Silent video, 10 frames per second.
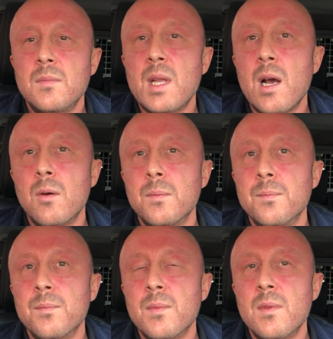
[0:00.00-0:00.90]
Now,
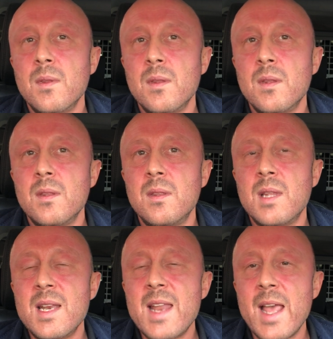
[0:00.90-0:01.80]

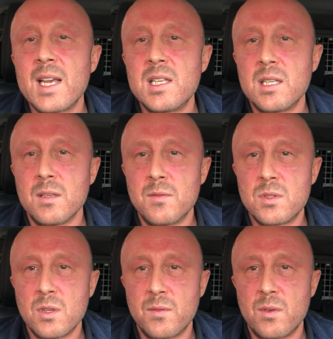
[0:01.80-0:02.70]
the
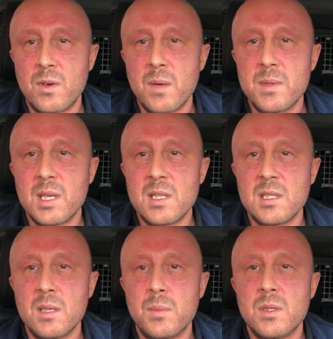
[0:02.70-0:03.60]
negatives of aromatase
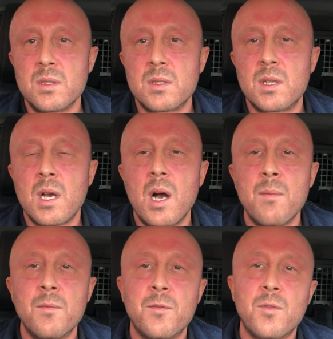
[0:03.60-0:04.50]
inhibitors
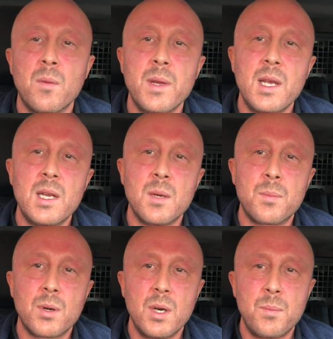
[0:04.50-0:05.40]
come from
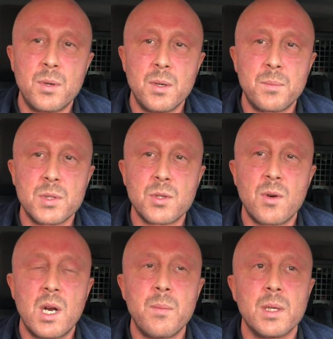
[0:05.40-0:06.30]
inappropriate
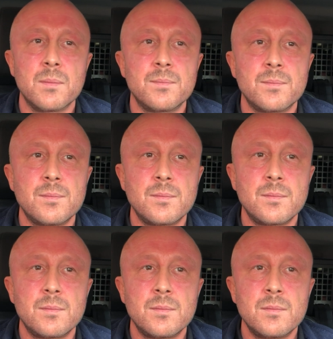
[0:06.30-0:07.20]
prescribing.
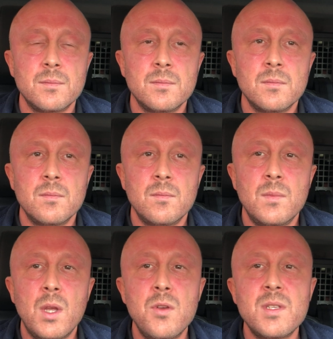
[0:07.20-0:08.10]

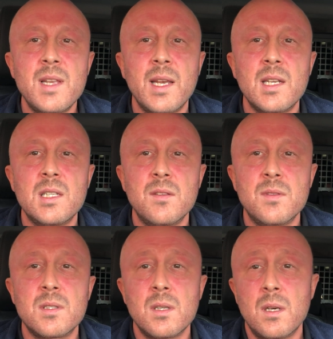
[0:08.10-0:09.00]
Those
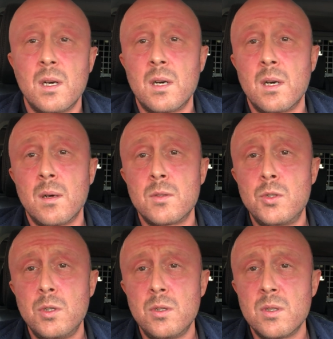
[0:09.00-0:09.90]
negatives are
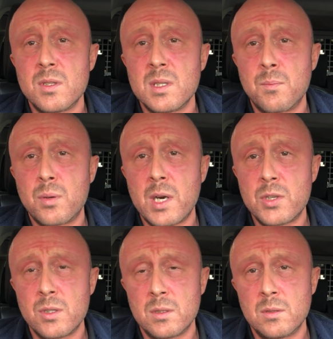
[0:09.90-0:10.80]
due to
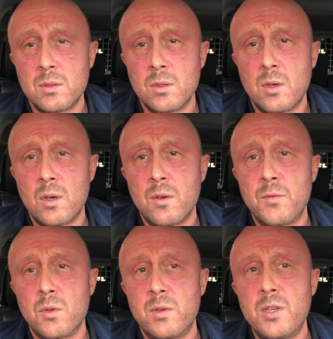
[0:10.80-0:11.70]
suppression of
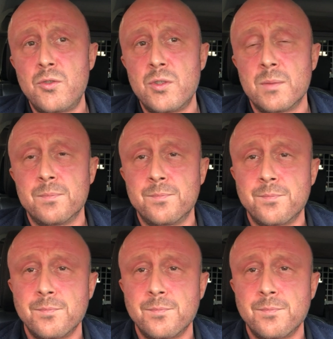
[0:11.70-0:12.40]
your estrogen.